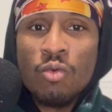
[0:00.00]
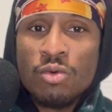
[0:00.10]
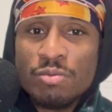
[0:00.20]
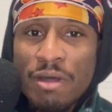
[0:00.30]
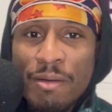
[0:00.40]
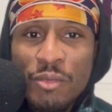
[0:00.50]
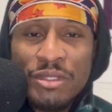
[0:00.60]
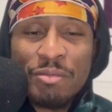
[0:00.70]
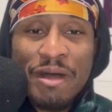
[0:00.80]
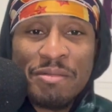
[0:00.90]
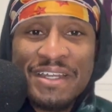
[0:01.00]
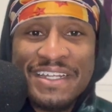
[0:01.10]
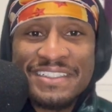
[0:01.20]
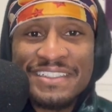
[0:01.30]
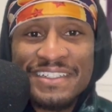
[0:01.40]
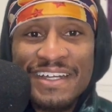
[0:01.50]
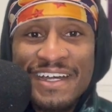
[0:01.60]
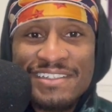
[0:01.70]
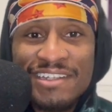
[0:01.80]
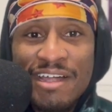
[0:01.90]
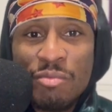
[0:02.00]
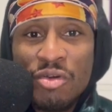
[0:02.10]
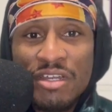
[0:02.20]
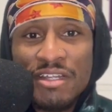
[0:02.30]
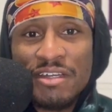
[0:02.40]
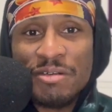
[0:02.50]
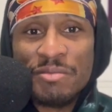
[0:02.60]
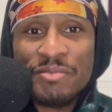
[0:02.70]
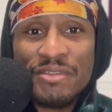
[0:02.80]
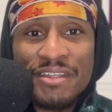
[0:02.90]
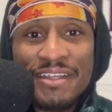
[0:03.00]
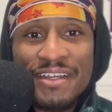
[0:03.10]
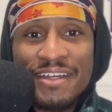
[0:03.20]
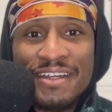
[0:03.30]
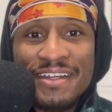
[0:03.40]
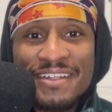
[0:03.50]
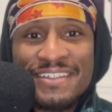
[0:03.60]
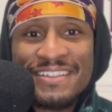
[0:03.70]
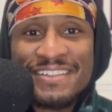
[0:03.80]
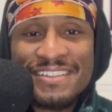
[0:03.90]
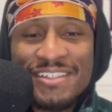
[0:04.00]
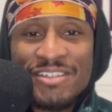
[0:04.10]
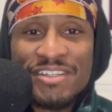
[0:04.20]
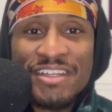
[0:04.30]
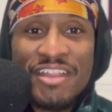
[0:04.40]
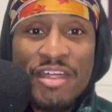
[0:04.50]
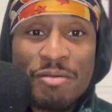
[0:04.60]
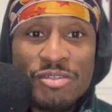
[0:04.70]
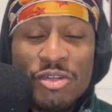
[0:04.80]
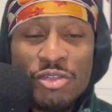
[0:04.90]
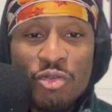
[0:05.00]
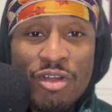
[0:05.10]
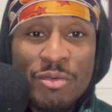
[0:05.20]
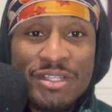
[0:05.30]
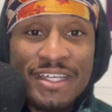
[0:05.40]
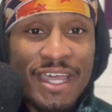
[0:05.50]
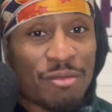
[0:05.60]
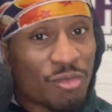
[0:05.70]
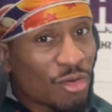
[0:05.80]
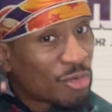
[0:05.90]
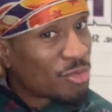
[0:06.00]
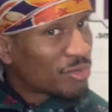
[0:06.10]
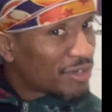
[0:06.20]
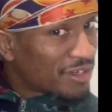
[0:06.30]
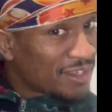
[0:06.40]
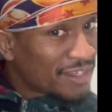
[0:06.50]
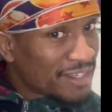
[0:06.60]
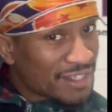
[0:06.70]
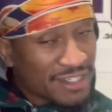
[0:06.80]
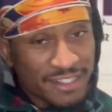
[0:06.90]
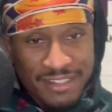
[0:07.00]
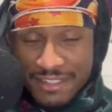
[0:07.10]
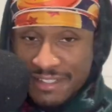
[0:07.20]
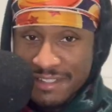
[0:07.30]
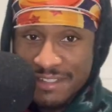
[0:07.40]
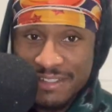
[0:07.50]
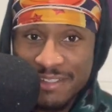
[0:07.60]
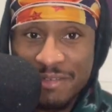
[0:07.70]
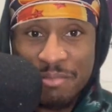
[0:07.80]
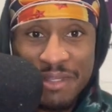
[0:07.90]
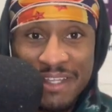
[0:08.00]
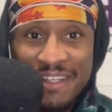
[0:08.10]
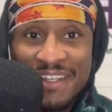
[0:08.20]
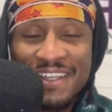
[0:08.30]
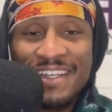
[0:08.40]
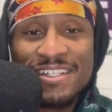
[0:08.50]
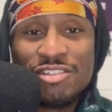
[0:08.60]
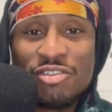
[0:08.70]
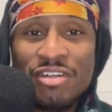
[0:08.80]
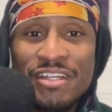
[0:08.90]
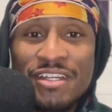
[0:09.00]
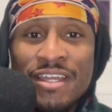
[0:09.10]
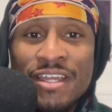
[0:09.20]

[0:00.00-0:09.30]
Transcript: What's popping with the population? Assalamu alaikum. It's another episode of Do Right with the Cape Road. It's me again, Drew.